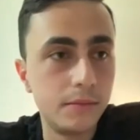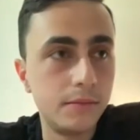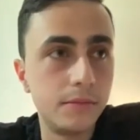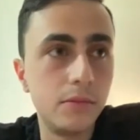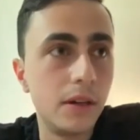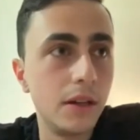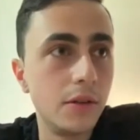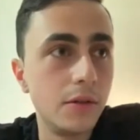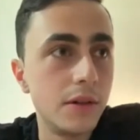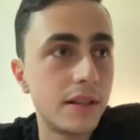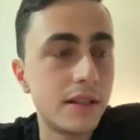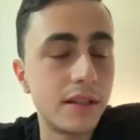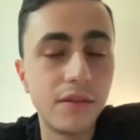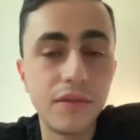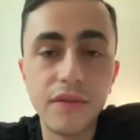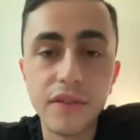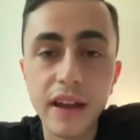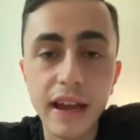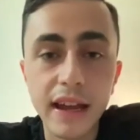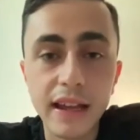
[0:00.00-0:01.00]
whether it's the
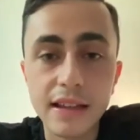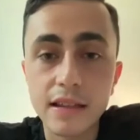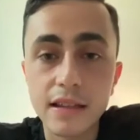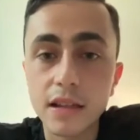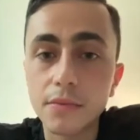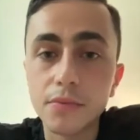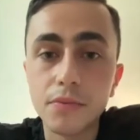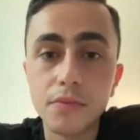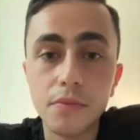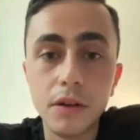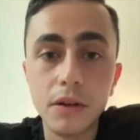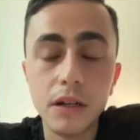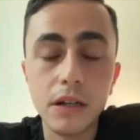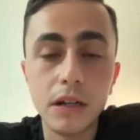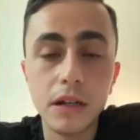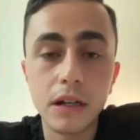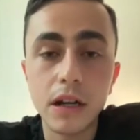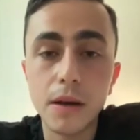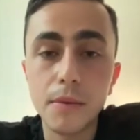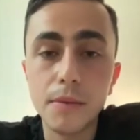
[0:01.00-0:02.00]
fans
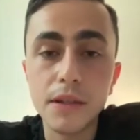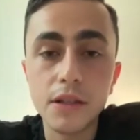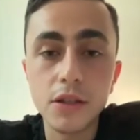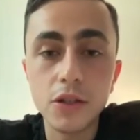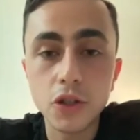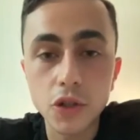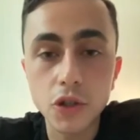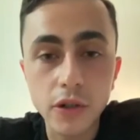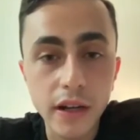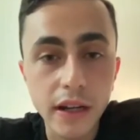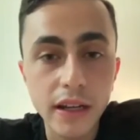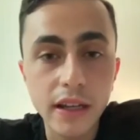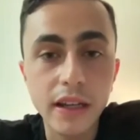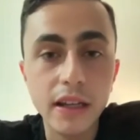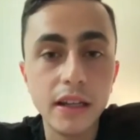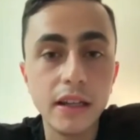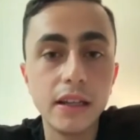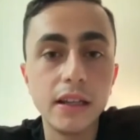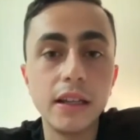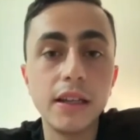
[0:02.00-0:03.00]
coming to
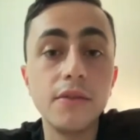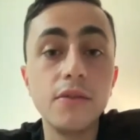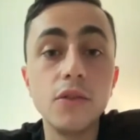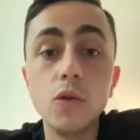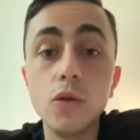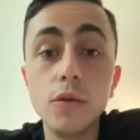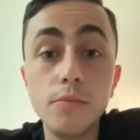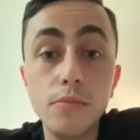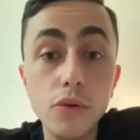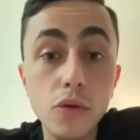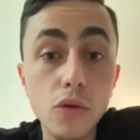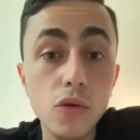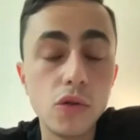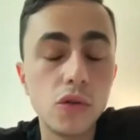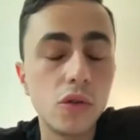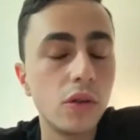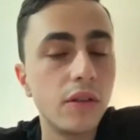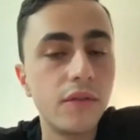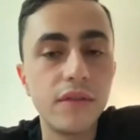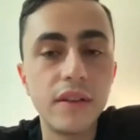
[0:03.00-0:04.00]
training and giving you a
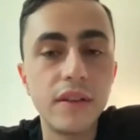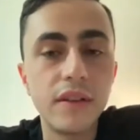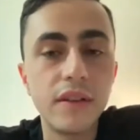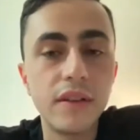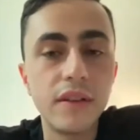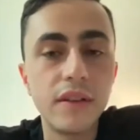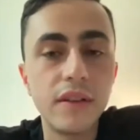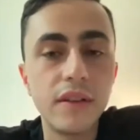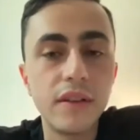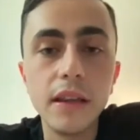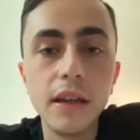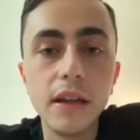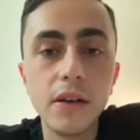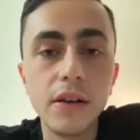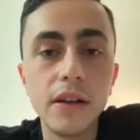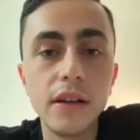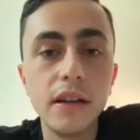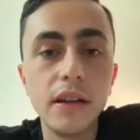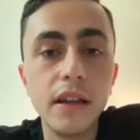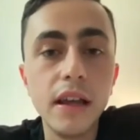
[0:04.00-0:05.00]
boost, or the fans coming
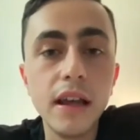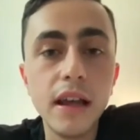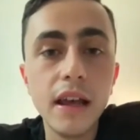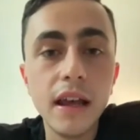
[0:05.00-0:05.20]
there and